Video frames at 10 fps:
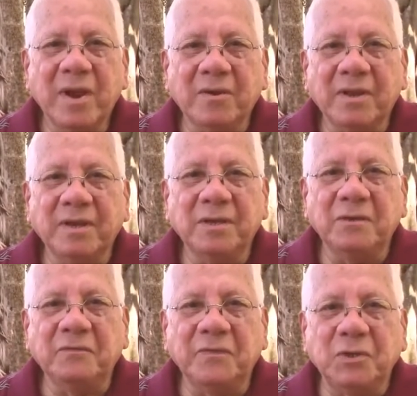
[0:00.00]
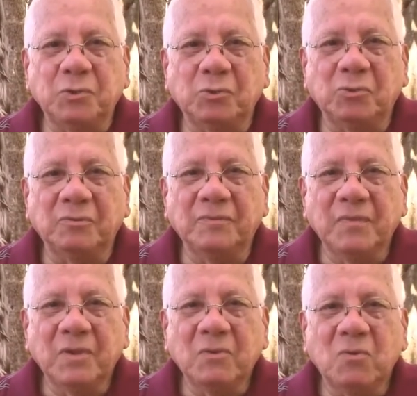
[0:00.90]
where an individual
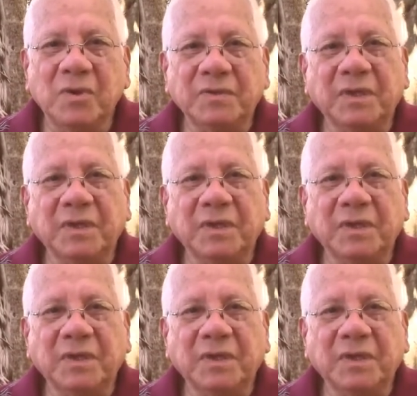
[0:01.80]
was